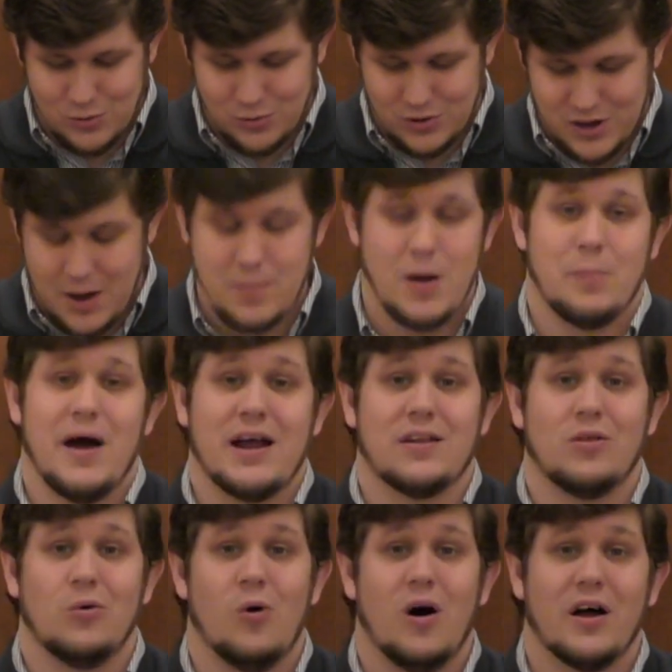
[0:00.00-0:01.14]
come up out of
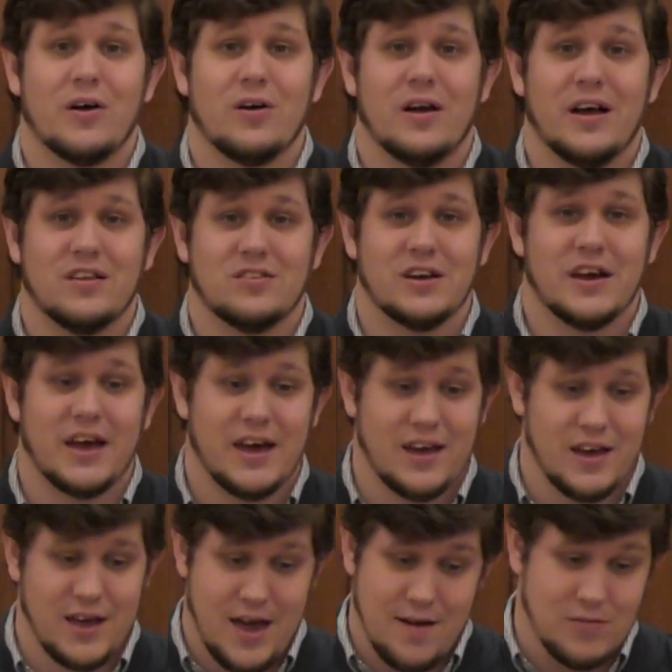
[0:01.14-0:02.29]
the water as
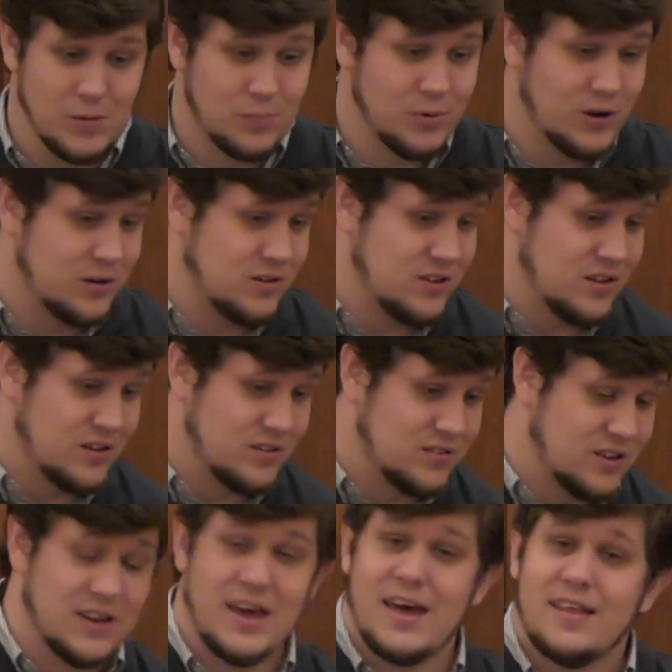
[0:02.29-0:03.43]
having put to
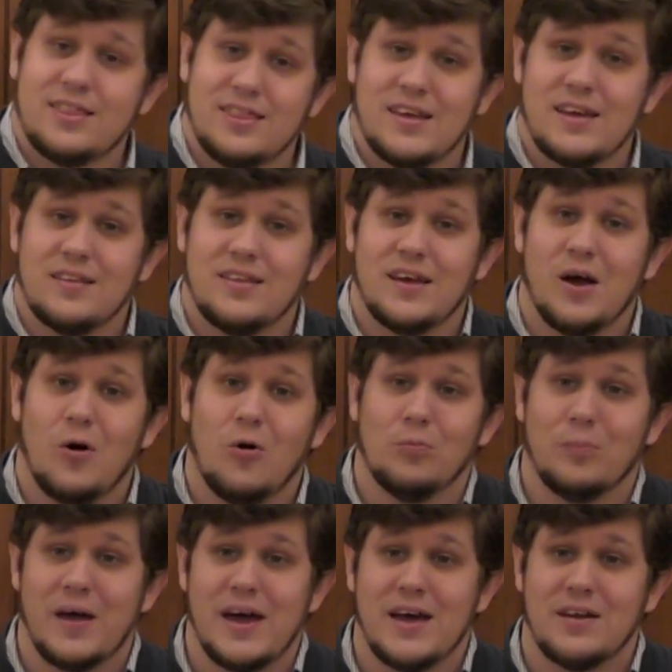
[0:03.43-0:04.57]
death the old
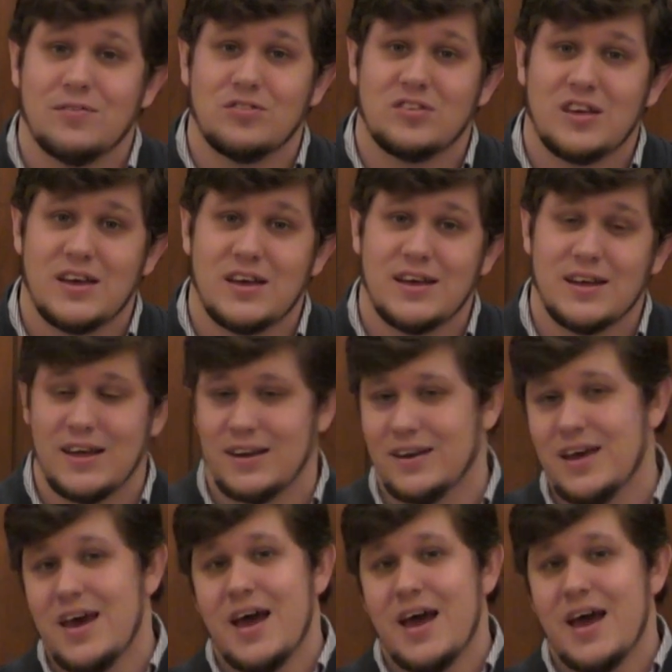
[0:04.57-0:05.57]
man of sin